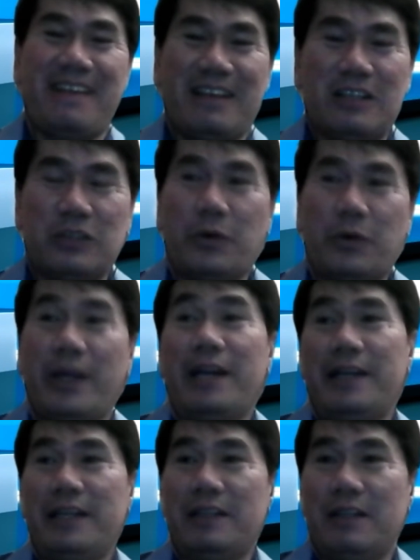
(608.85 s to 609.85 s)
So we are
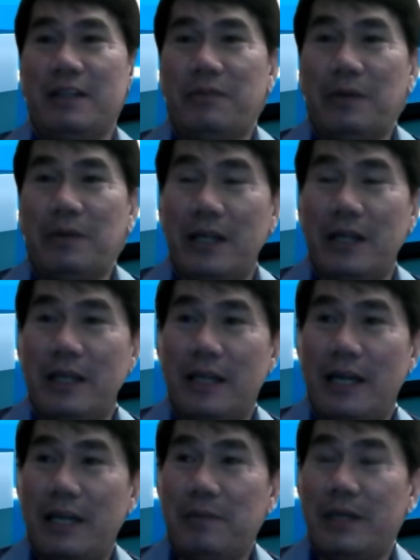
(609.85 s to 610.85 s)
8 in the family. I
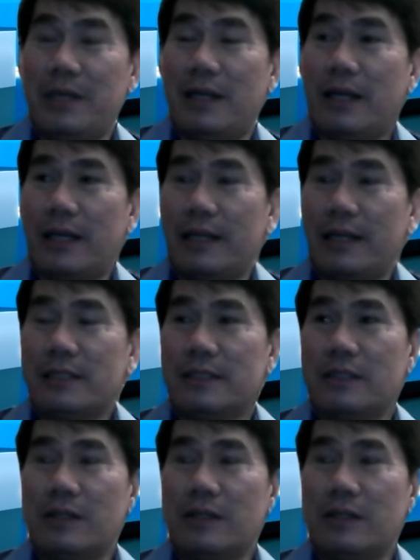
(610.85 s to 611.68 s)
am the youngest.